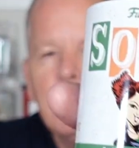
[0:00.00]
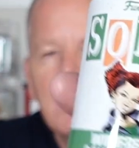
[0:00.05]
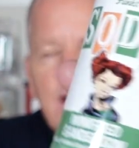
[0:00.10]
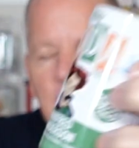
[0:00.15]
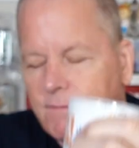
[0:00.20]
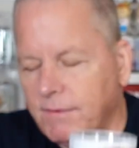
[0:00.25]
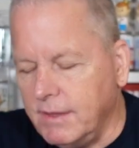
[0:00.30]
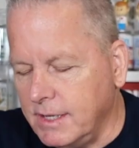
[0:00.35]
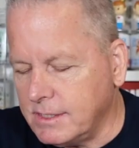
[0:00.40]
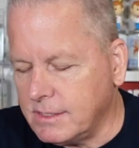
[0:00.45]

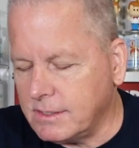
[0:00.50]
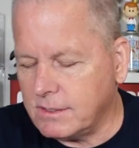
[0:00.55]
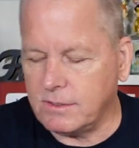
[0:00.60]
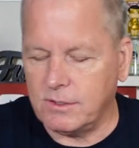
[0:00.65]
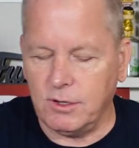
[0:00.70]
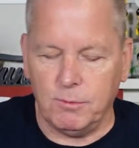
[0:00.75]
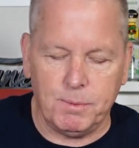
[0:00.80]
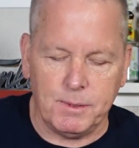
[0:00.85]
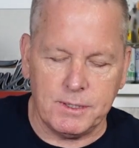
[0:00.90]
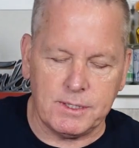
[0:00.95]
of these
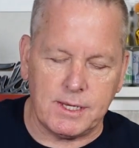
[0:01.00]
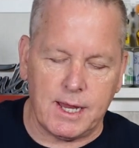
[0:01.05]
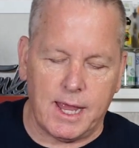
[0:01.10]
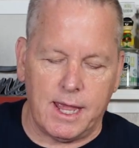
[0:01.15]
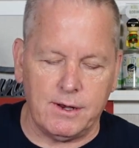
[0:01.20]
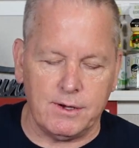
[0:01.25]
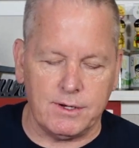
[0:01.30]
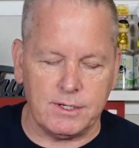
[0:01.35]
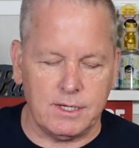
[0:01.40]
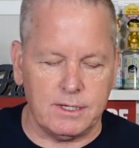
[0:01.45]
stupid
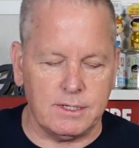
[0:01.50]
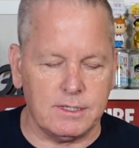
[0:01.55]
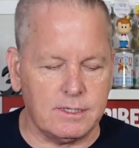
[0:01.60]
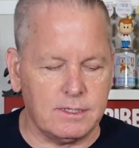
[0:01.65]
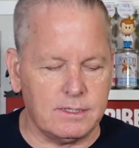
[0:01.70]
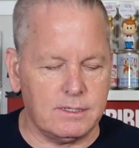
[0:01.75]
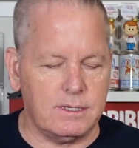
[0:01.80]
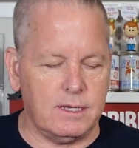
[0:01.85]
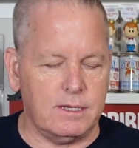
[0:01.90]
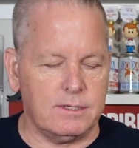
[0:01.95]
Sanderson
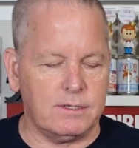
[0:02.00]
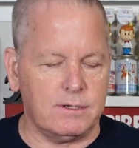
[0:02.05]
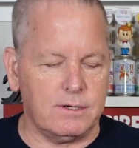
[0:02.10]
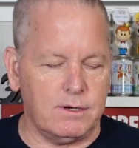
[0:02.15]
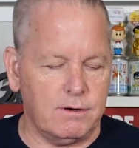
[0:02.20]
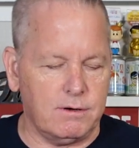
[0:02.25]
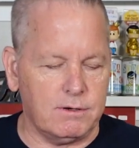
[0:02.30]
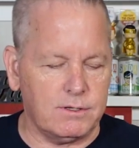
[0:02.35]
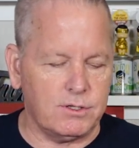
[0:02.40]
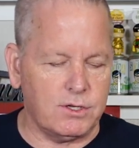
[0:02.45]

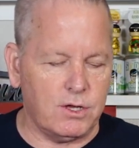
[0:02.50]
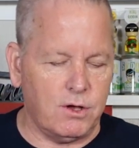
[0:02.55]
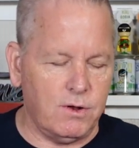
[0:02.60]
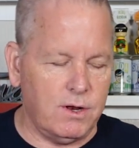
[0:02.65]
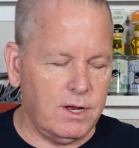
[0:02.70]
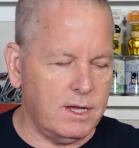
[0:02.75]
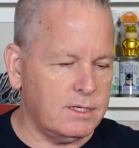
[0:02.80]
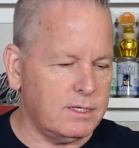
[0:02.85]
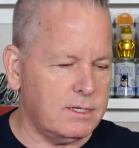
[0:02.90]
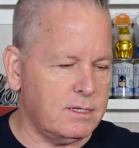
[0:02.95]
sister
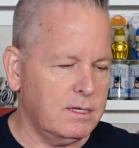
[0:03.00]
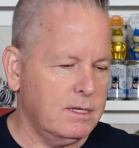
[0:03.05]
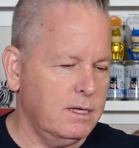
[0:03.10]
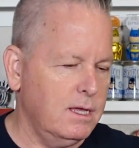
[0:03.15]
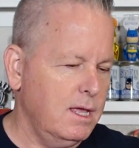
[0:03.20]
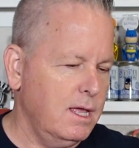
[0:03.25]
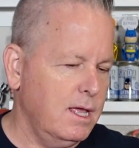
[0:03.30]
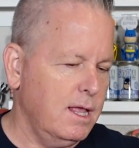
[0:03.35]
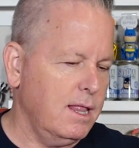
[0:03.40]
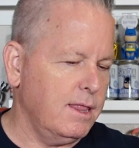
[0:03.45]
sodas
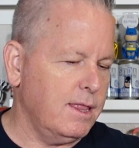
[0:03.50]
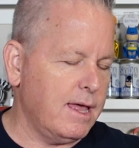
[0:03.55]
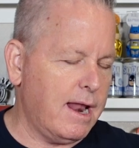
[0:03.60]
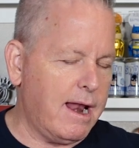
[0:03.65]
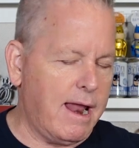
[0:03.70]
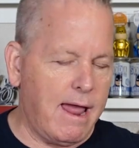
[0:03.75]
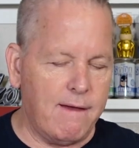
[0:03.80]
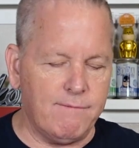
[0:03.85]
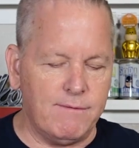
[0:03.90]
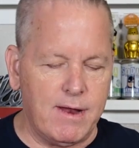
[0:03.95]
that
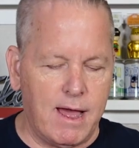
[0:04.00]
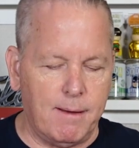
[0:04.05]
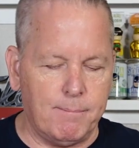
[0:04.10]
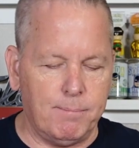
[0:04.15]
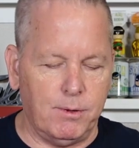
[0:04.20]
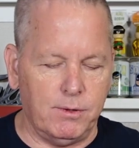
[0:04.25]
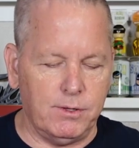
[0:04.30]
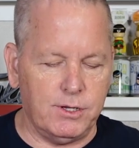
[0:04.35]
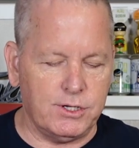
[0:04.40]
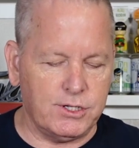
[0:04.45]
I have not
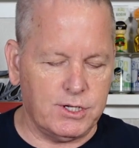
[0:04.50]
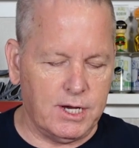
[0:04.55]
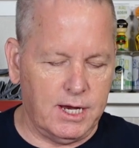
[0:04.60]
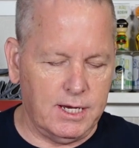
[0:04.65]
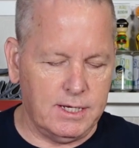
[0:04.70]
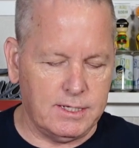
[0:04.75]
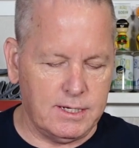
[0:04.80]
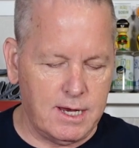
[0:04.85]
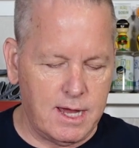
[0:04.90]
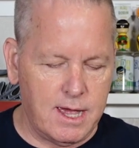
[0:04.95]
pulled a
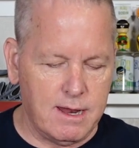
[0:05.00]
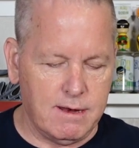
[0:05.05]
chase yet.